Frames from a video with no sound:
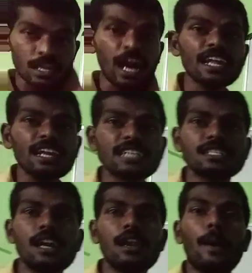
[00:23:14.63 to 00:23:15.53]
or
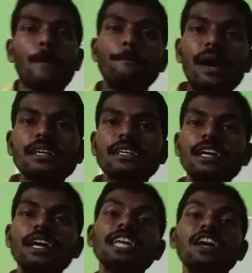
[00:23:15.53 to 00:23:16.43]
irrational, but
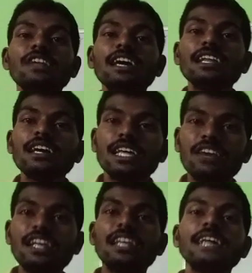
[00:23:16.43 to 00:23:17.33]
every